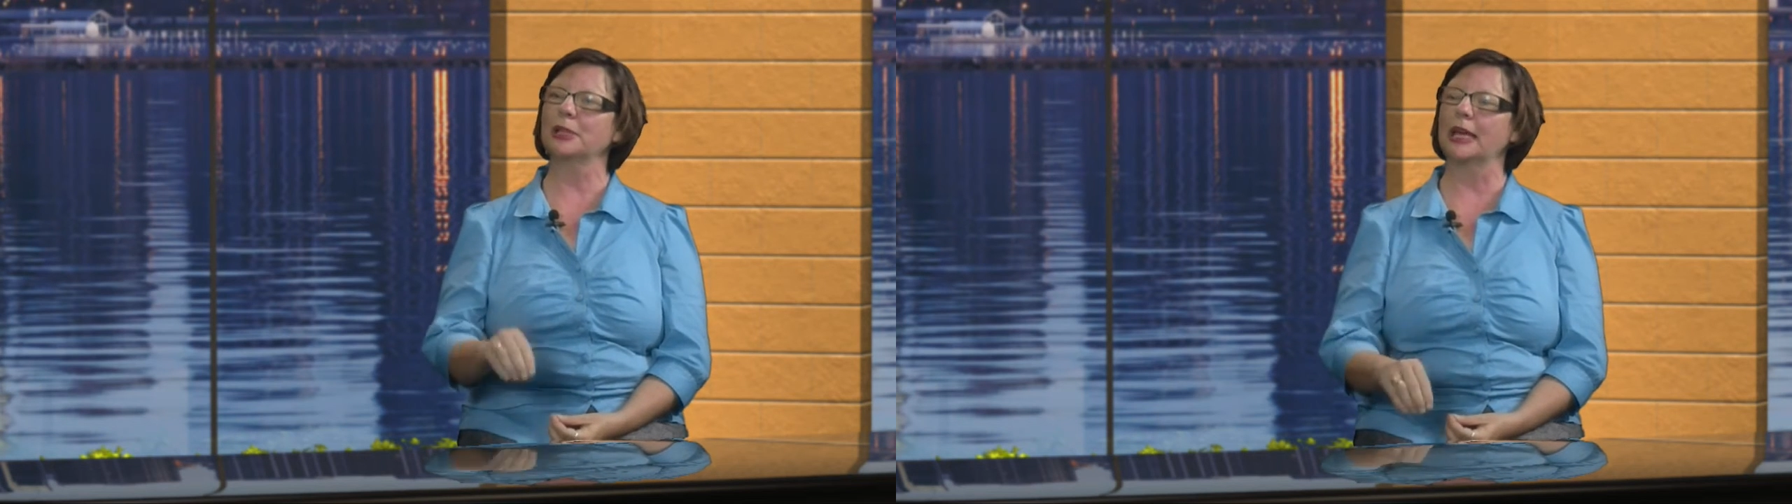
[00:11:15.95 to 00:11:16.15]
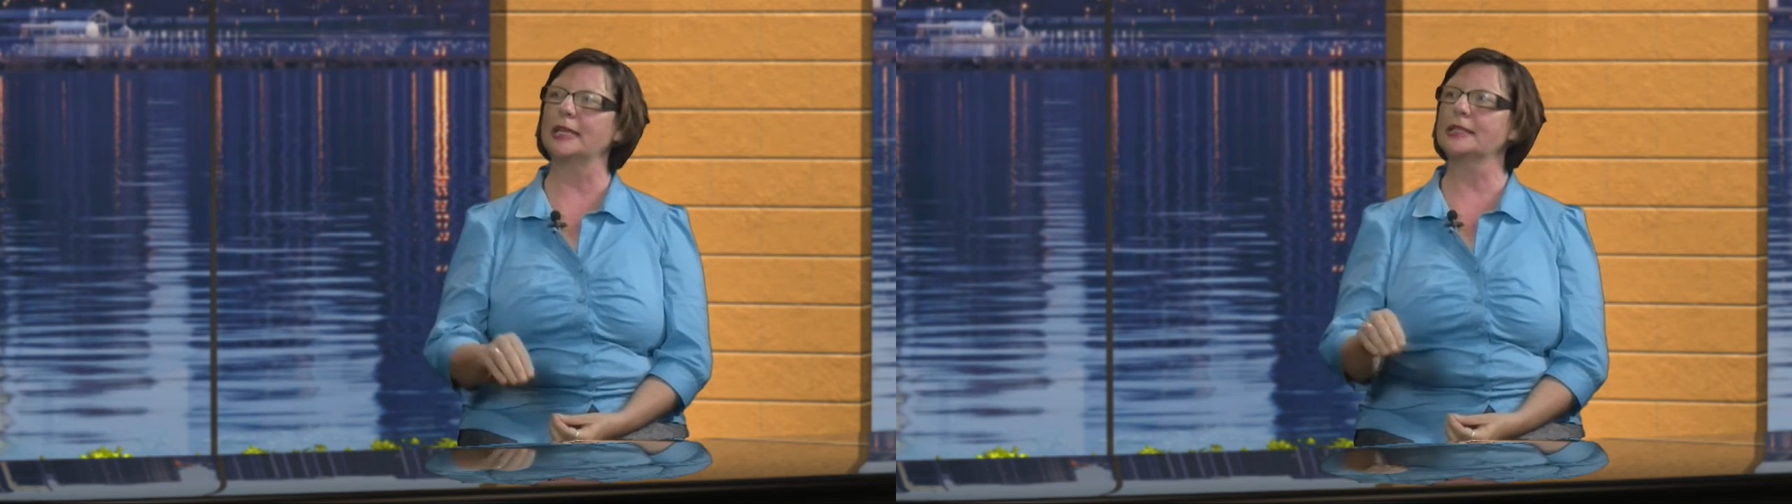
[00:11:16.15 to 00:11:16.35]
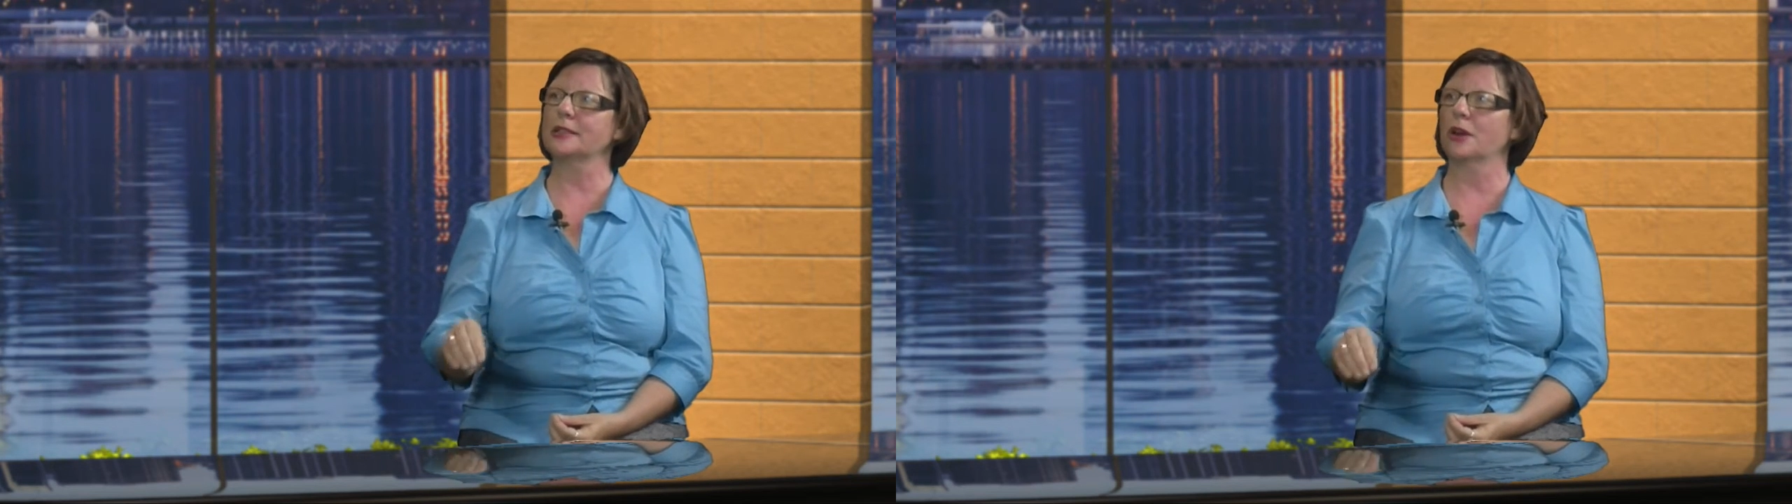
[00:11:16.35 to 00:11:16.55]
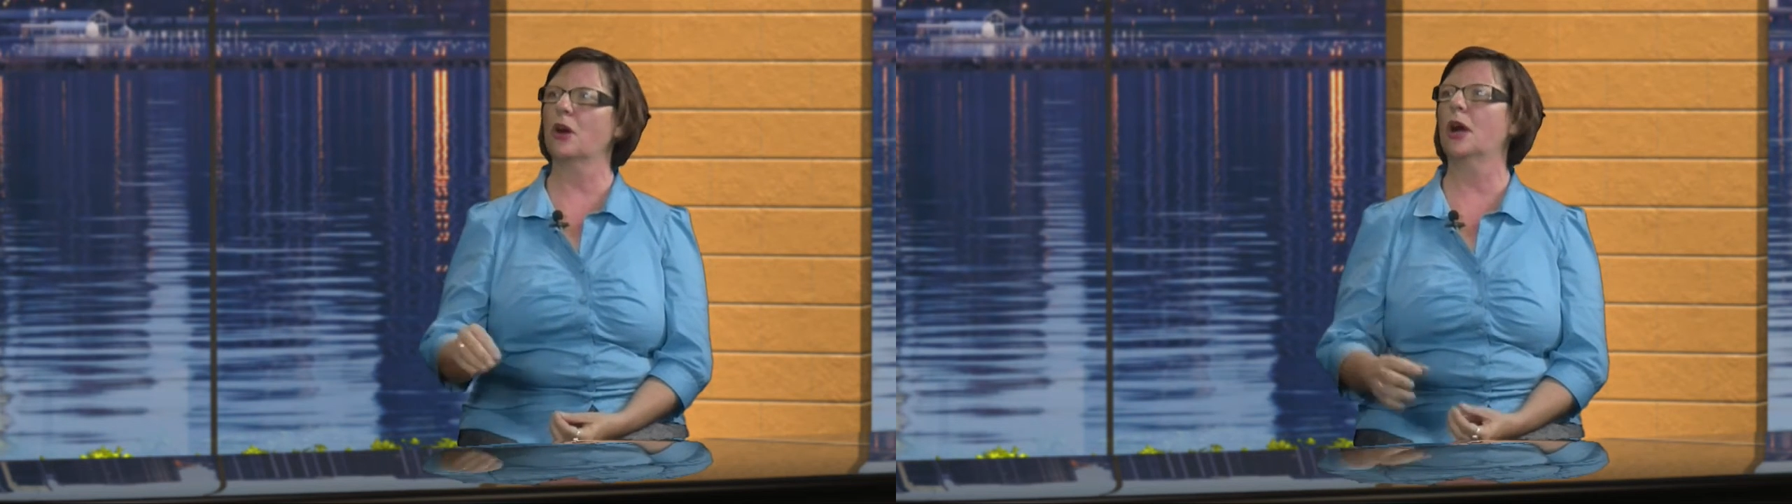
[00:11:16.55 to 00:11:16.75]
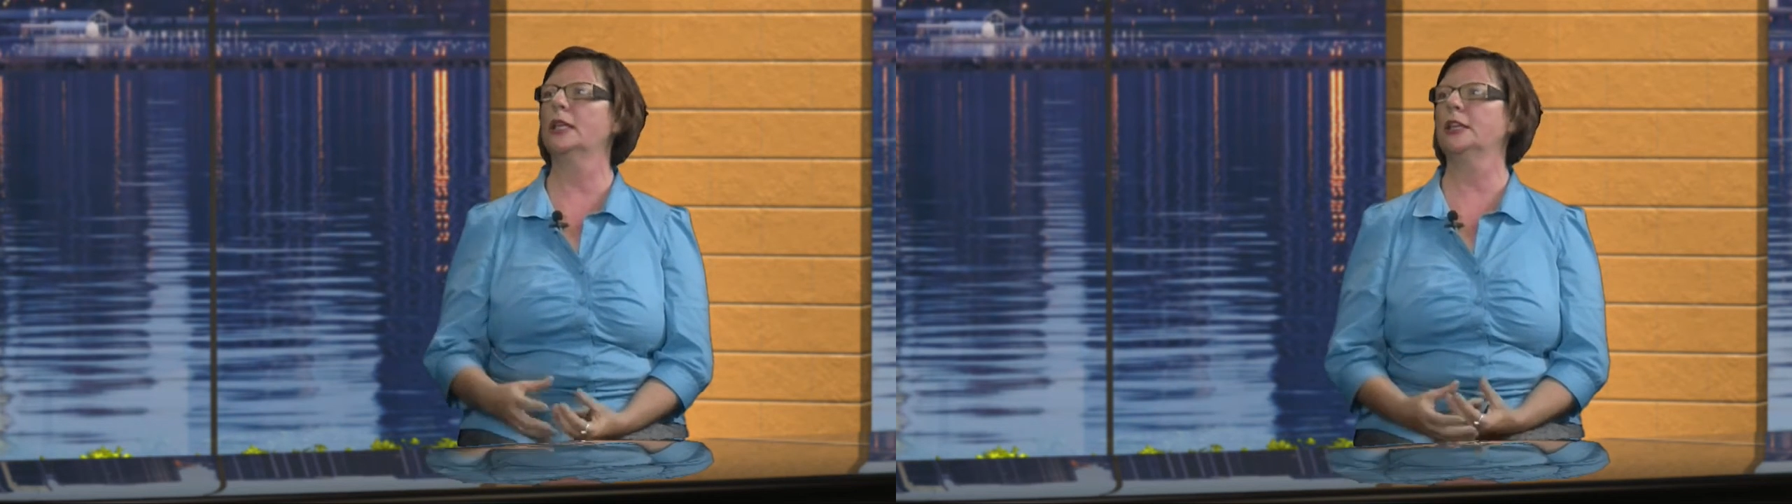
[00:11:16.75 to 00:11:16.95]
placed
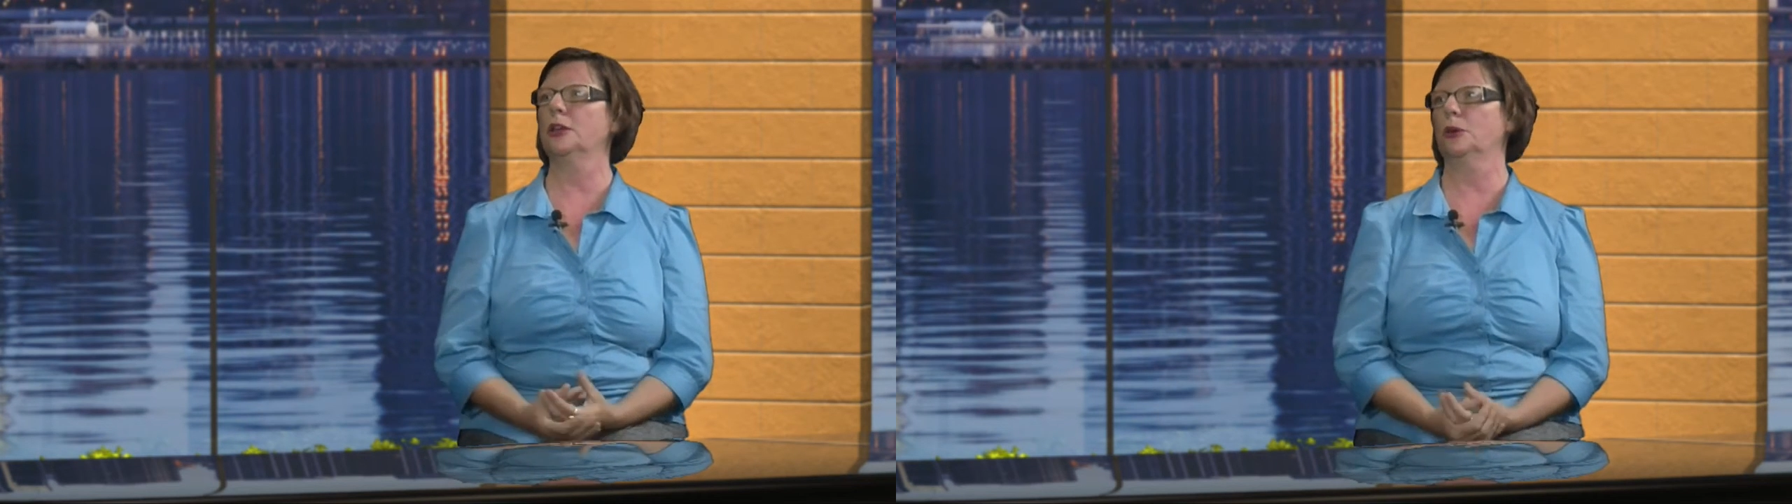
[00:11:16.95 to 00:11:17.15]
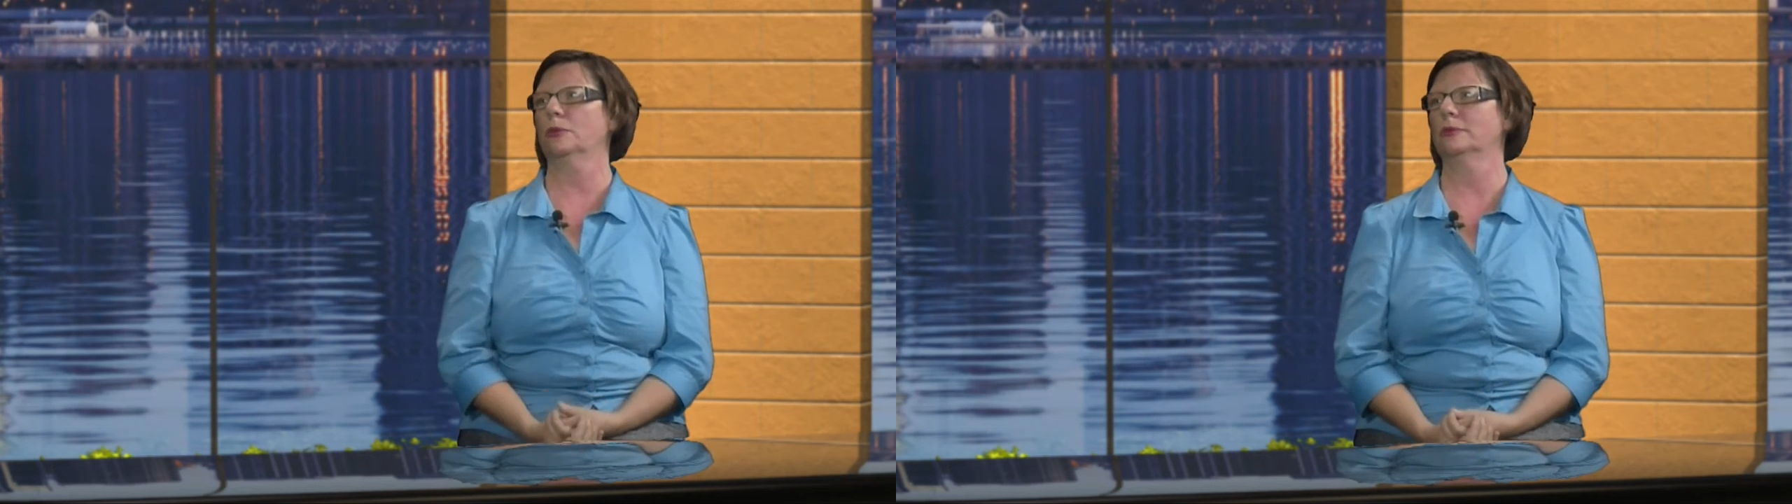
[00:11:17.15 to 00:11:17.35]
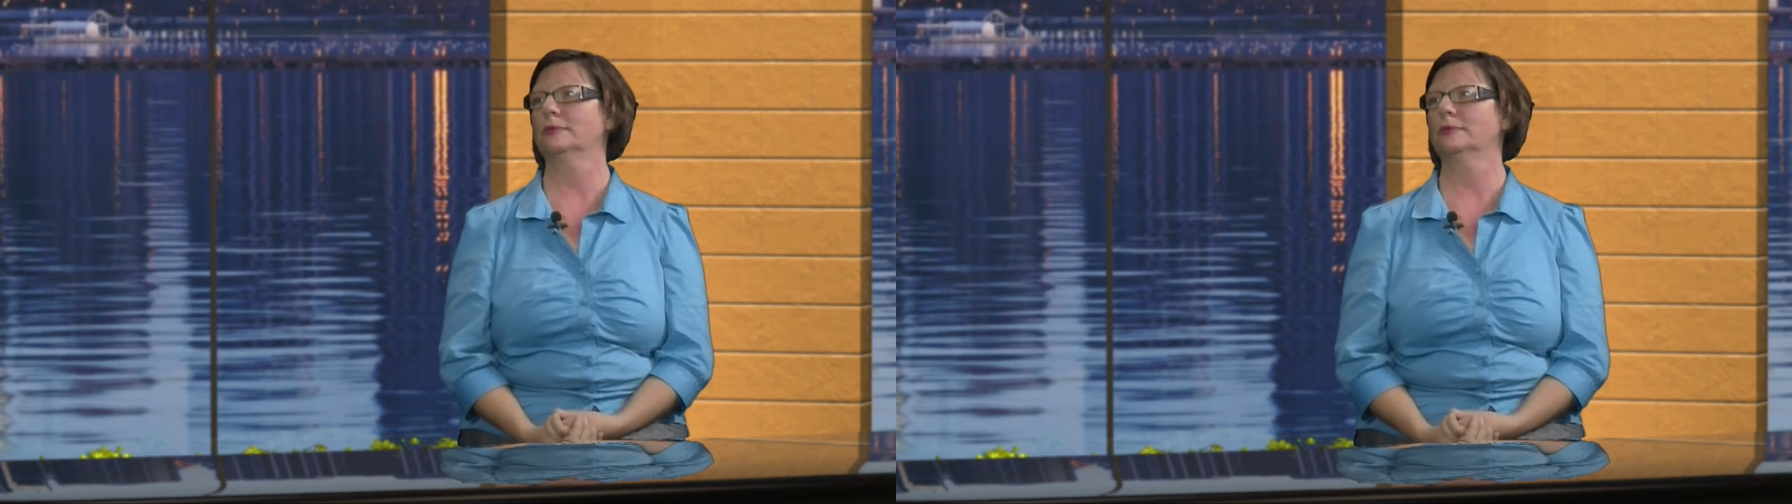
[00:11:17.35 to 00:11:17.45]
on you.